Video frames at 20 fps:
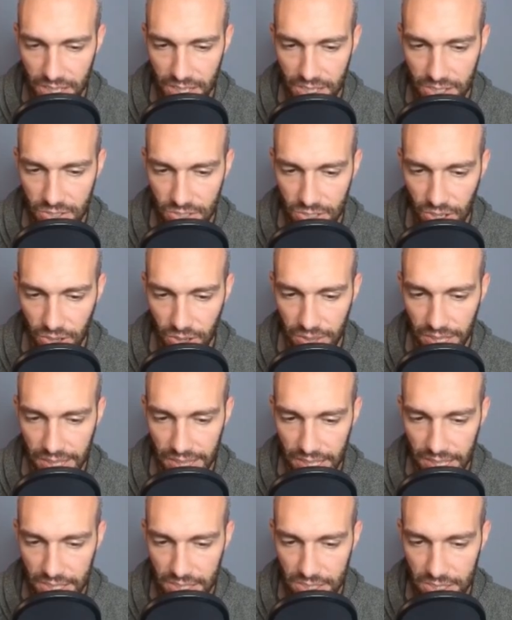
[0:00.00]
So they
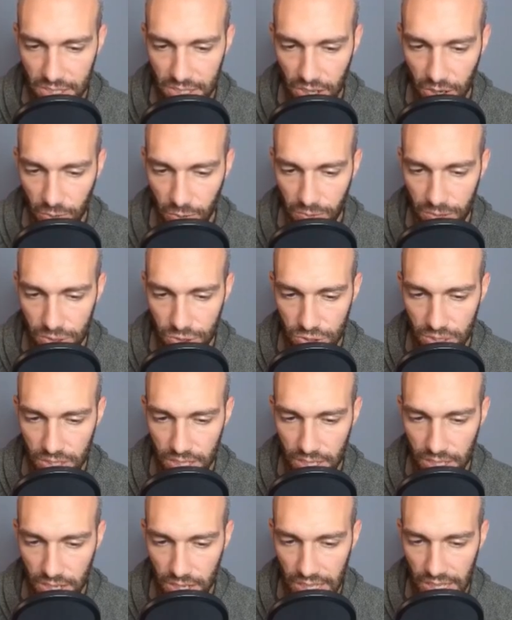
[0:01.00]
let this go, which
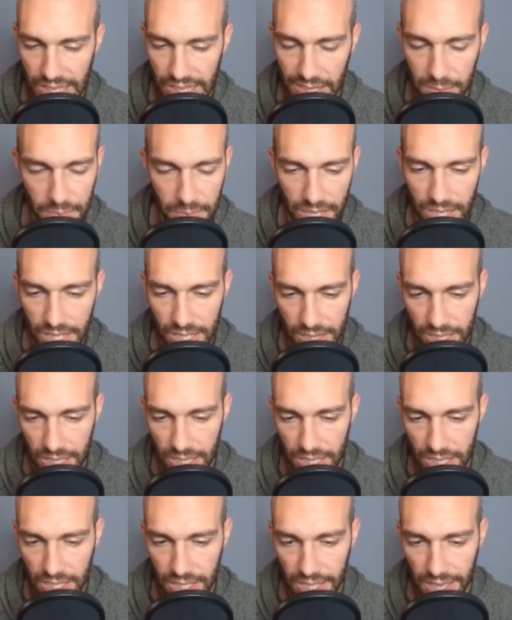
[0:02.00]

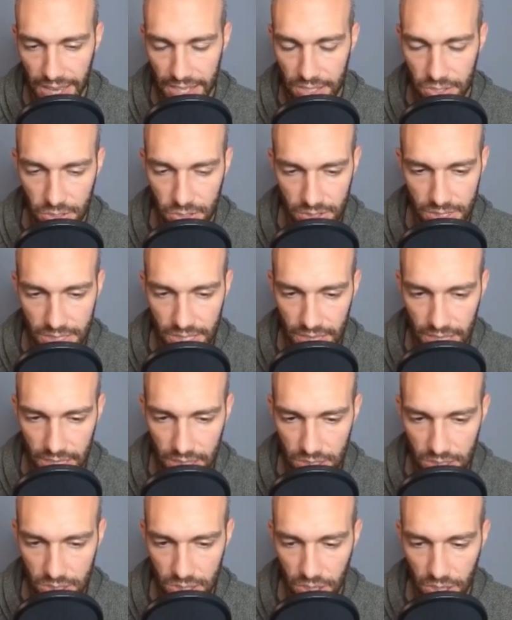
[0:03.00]
immediately, as soon as they let
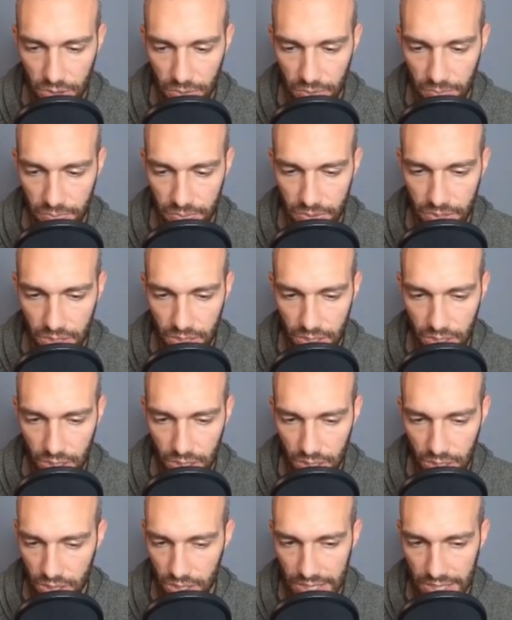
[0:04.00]
this go,
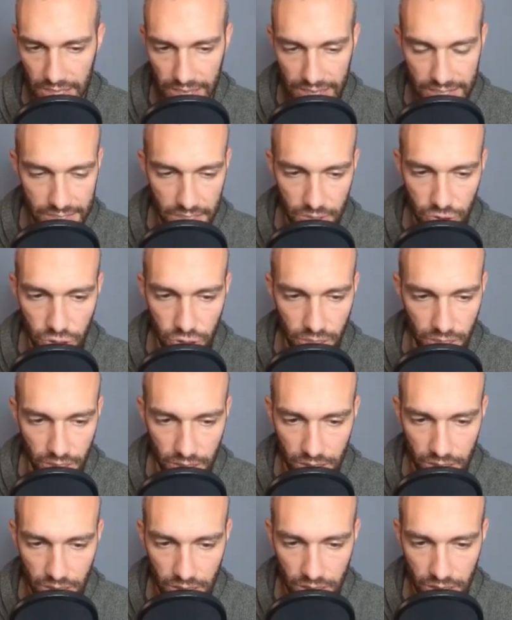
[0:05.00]
instant
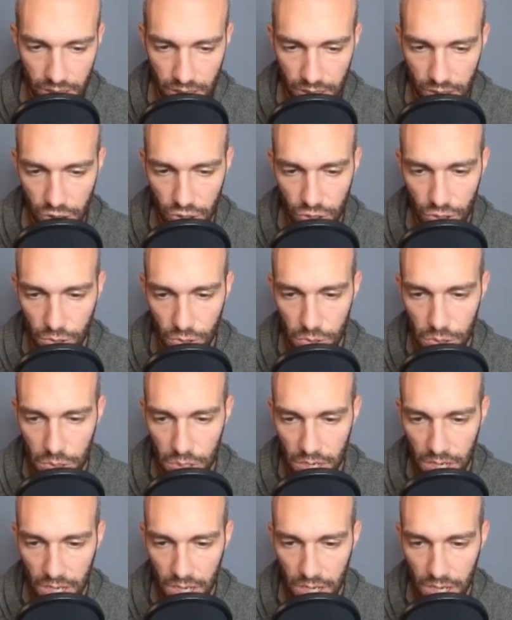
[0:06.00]
shield. You